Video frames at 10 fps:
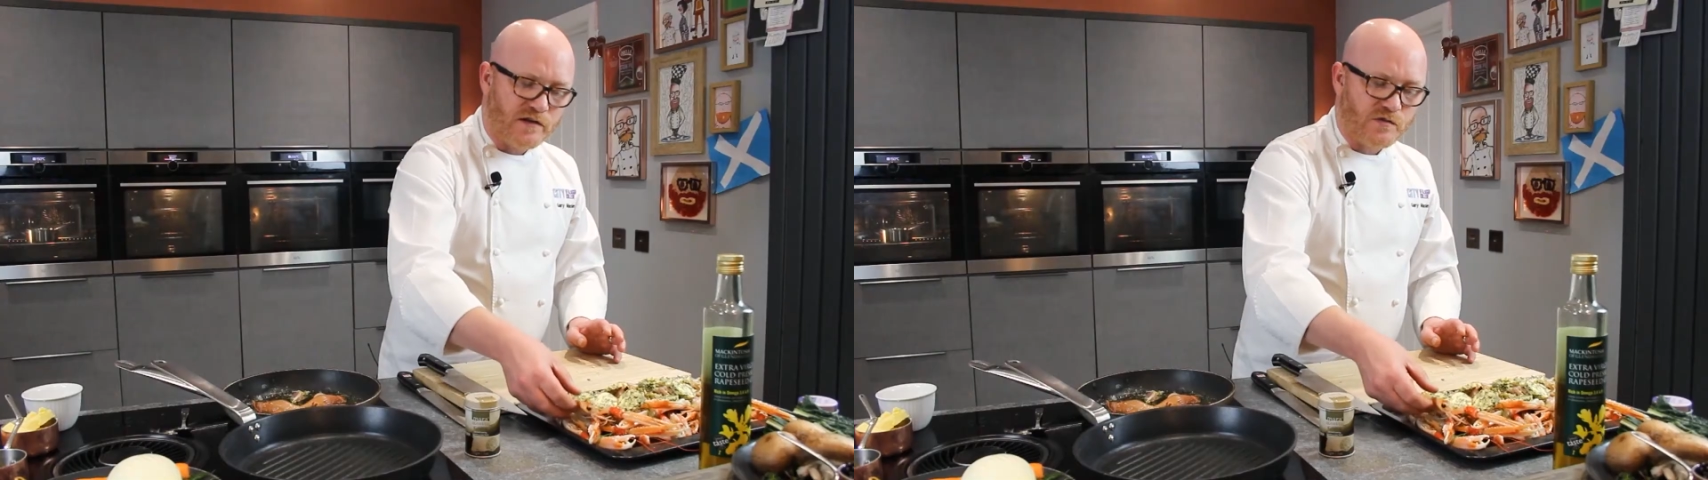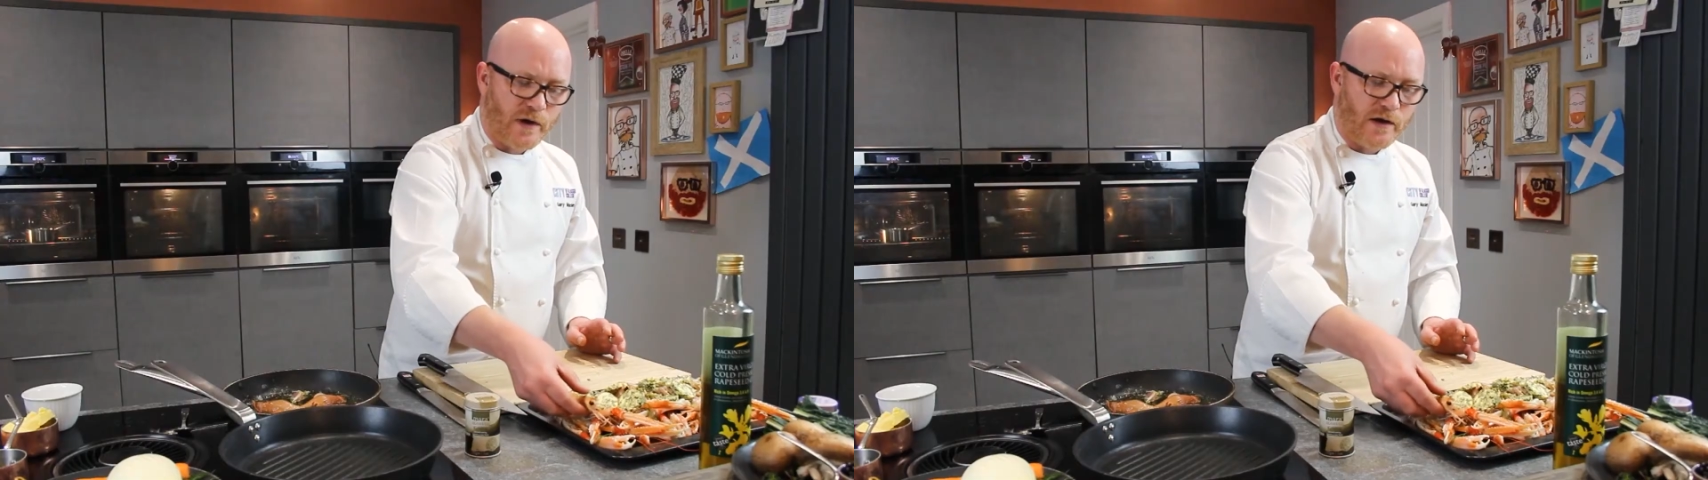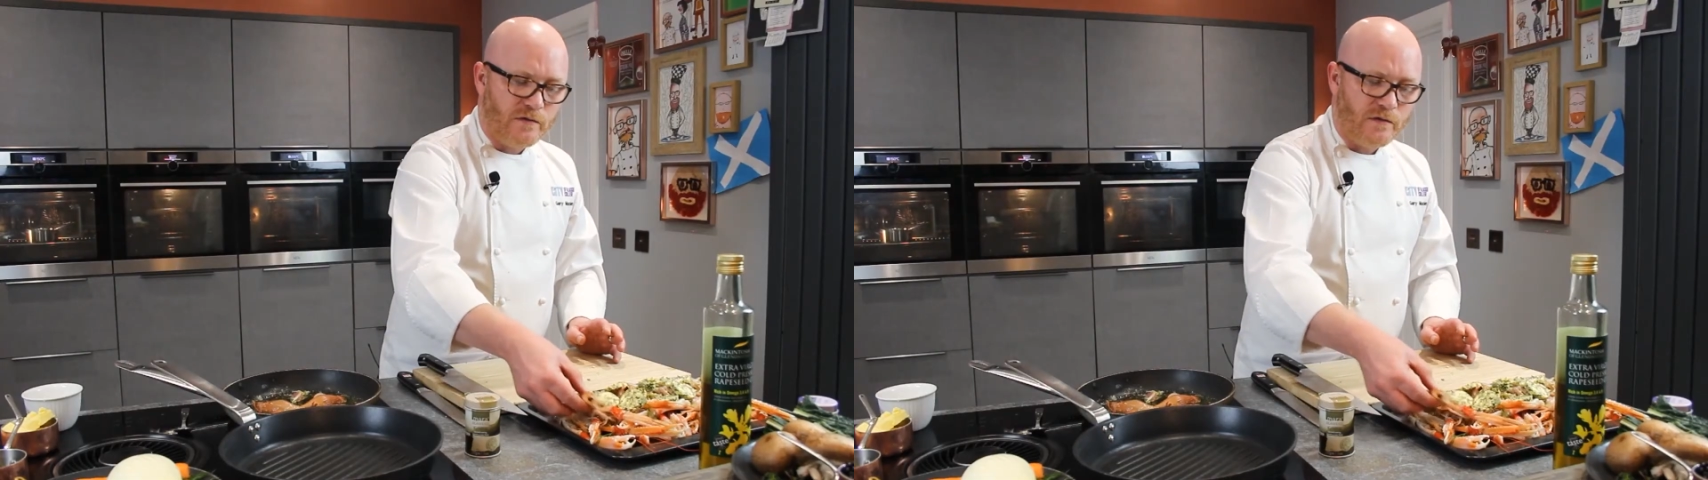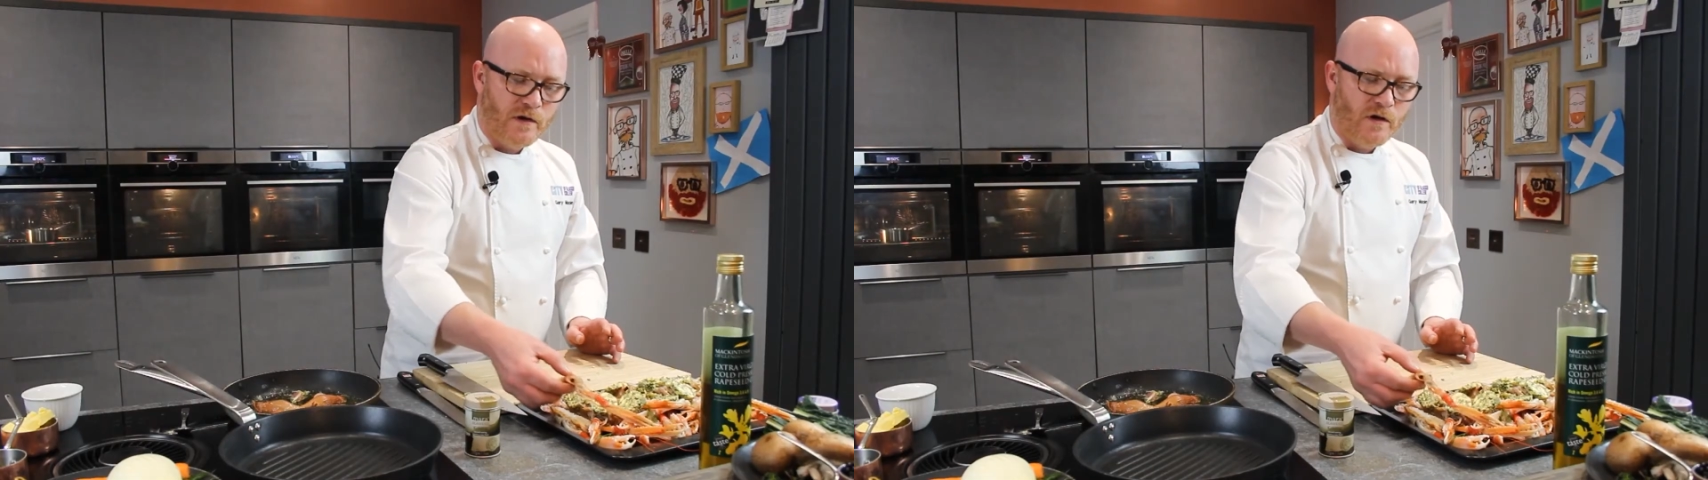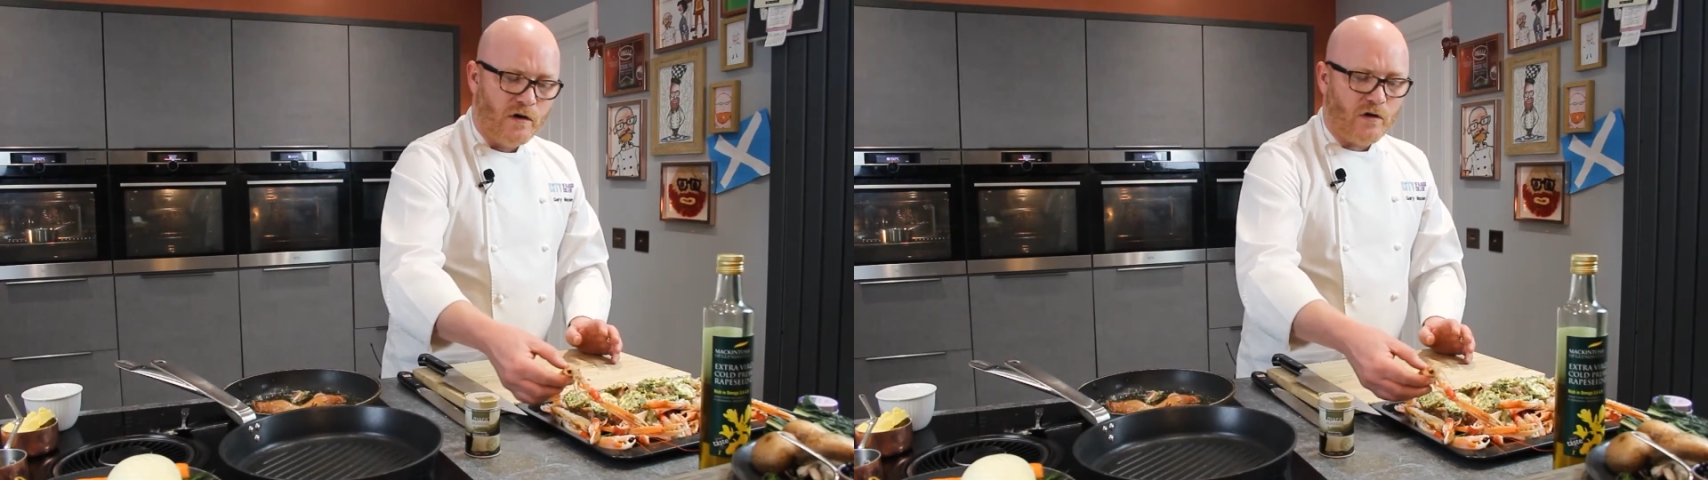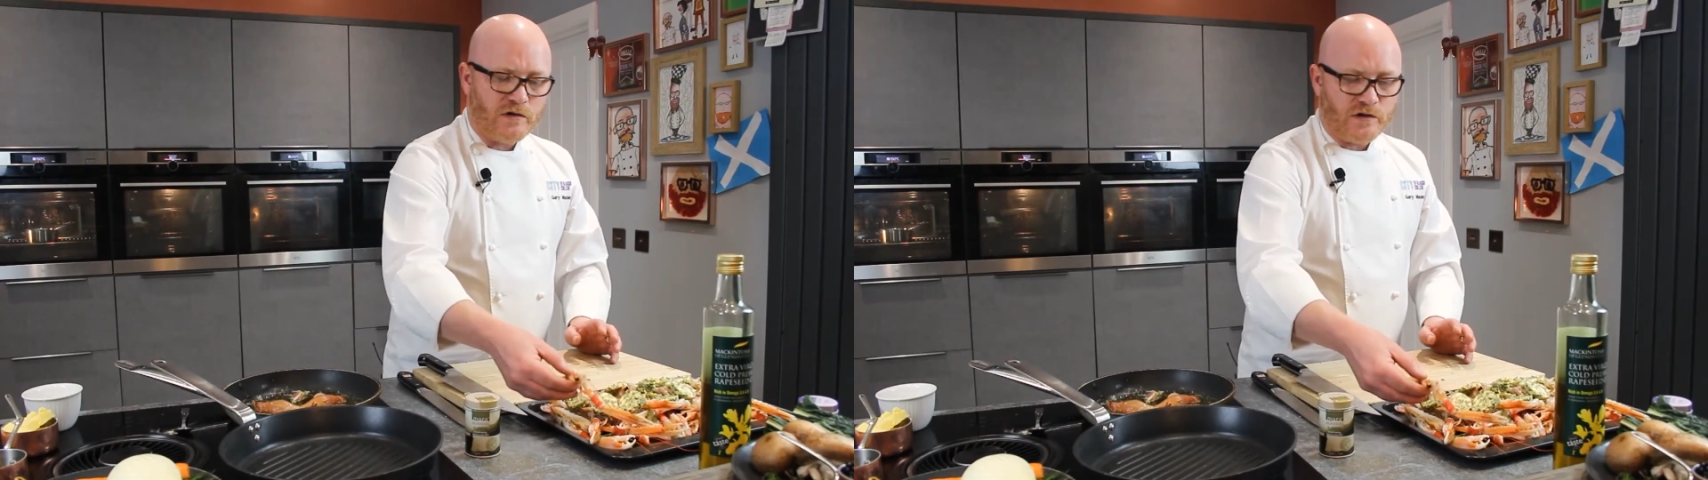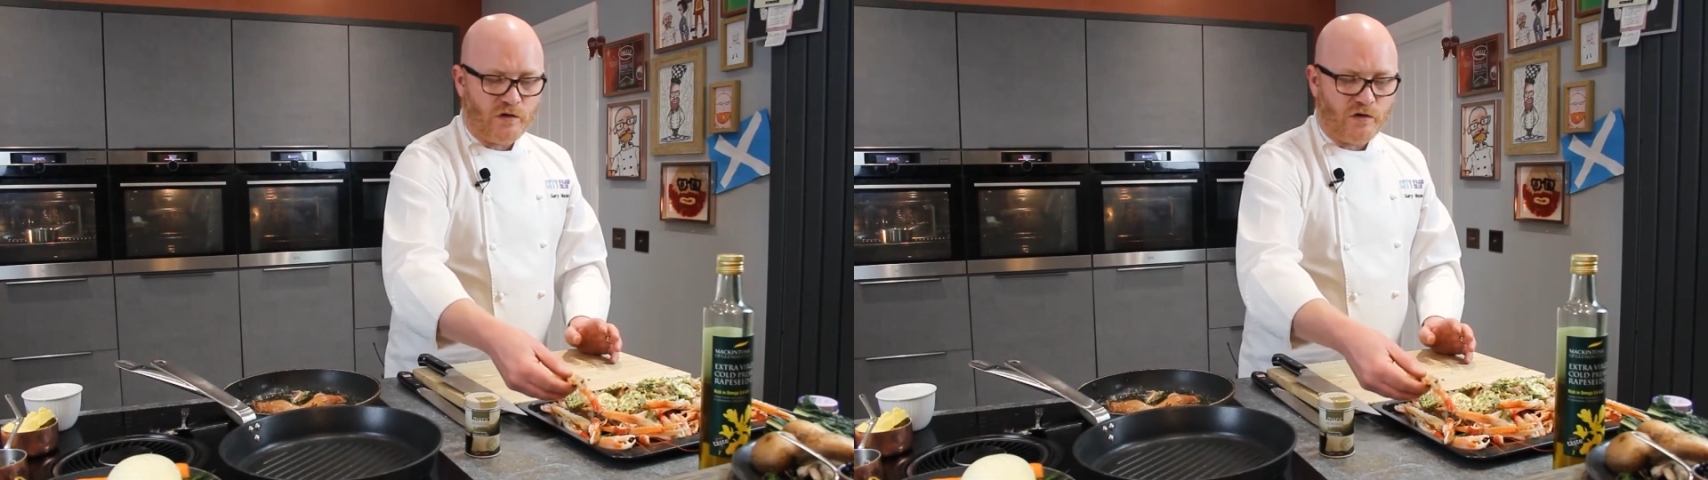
as well. All you